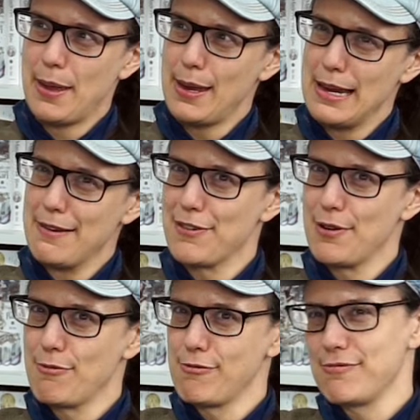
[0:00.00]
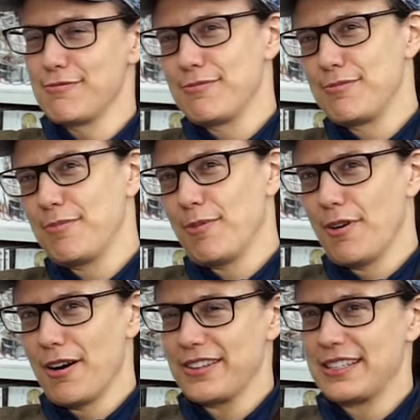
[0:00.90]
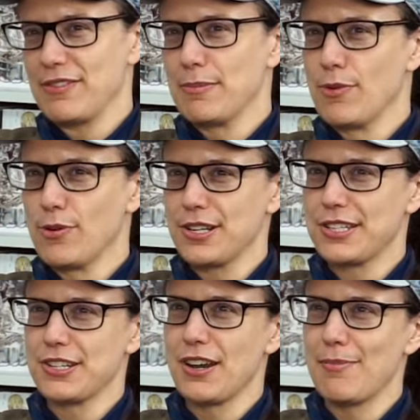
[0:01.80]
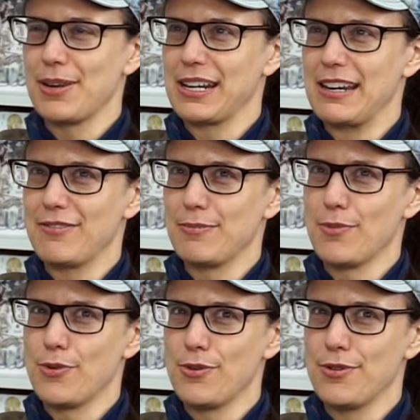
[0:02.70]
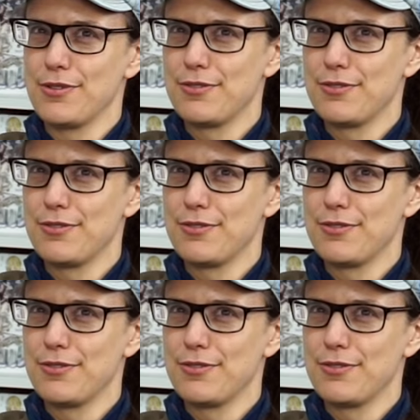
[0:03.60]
even worse, even more disturbing, even more